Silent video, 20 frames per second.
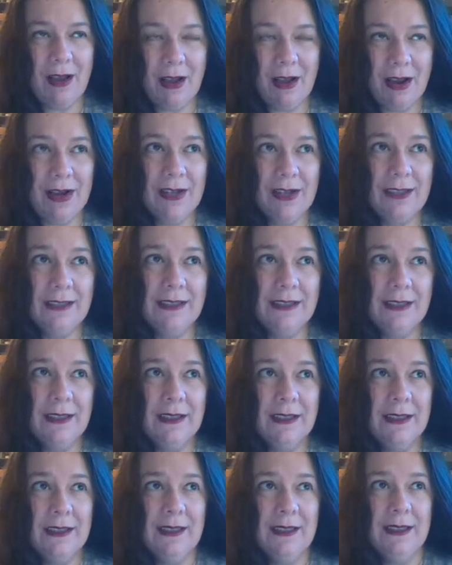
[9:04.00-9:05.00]
are,
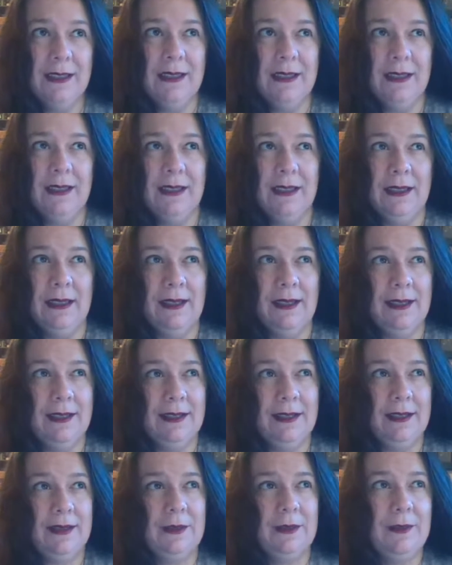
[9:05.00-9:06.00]

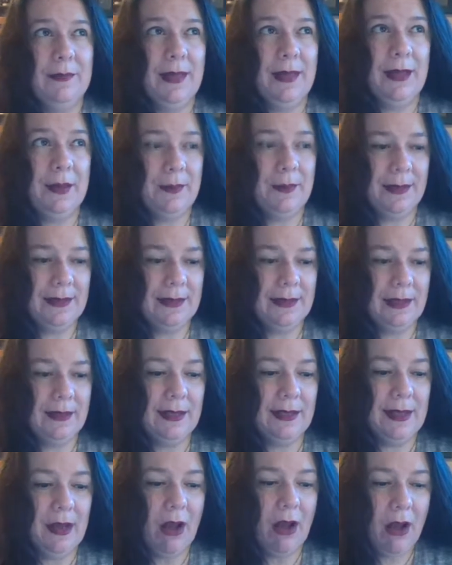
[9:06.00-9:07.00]
how do I say,
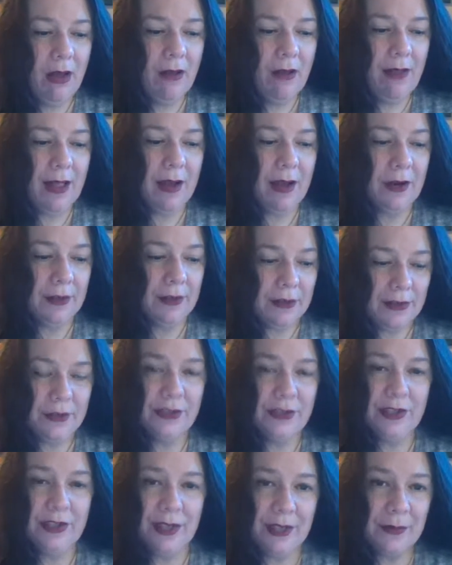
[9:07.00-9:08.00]
they all are
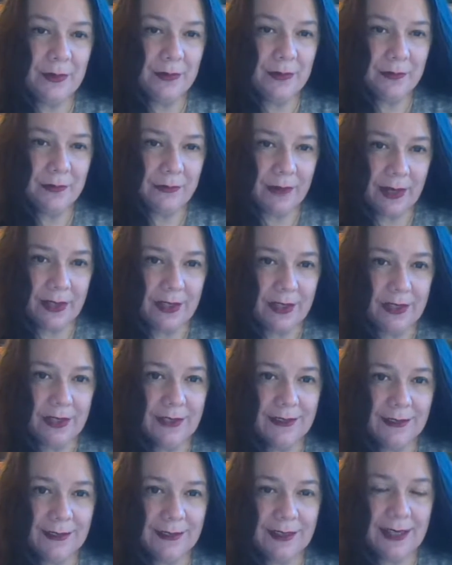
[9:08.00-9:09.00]
associated with fire
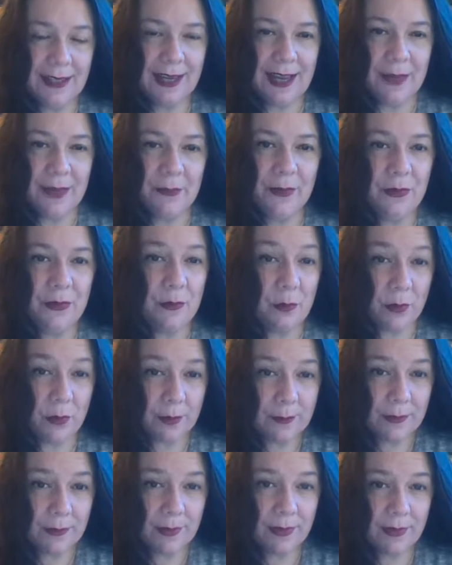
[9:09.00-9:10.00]
and with
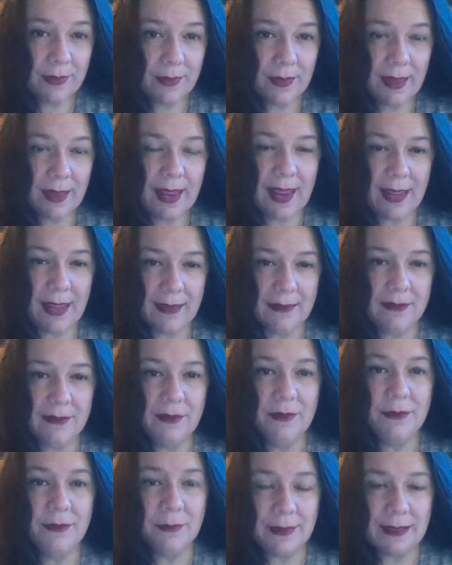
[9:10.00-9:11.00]
warmth
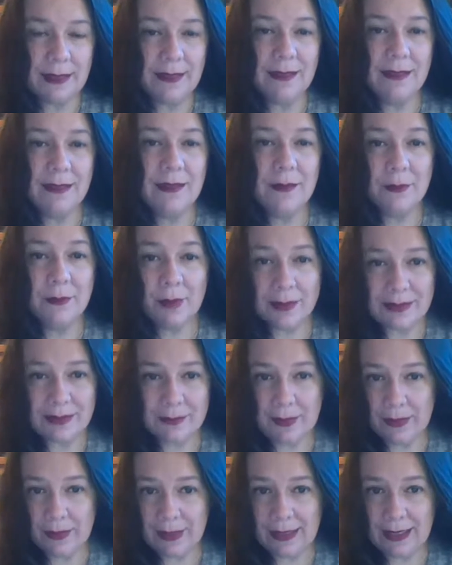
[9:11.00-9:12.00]
and with
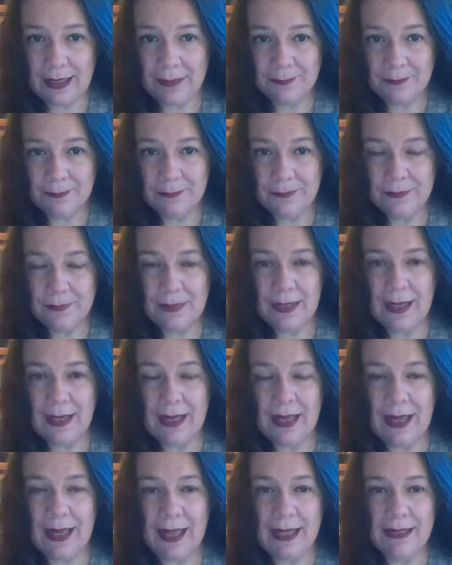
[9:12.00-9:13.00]
prosperity.
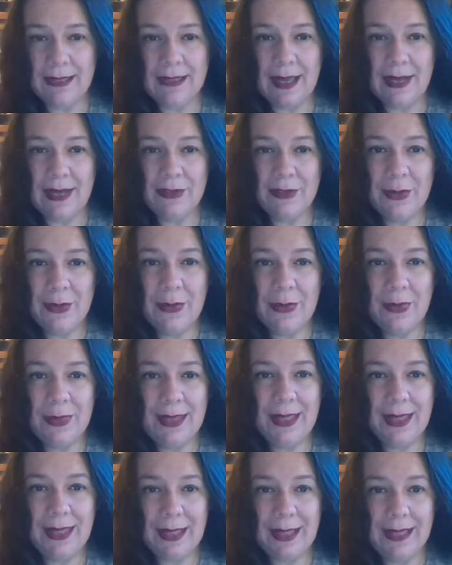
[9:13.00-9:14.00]
And I don't
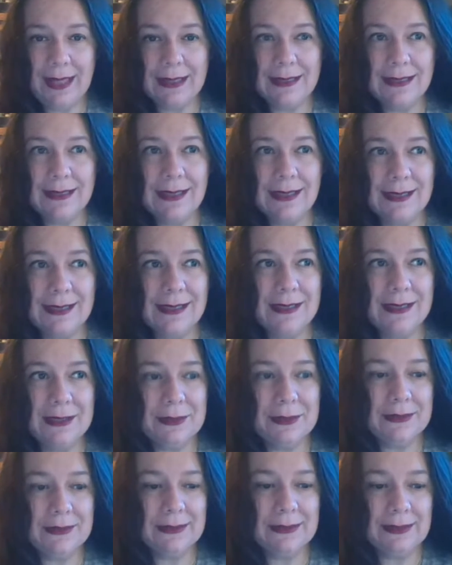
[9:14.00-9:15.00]
think that's
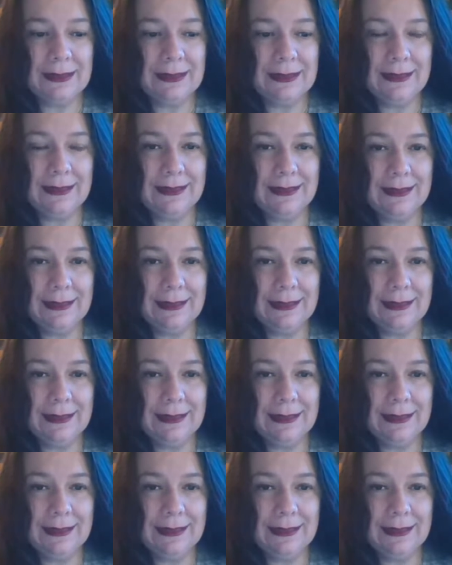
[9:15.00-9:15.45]
necessarily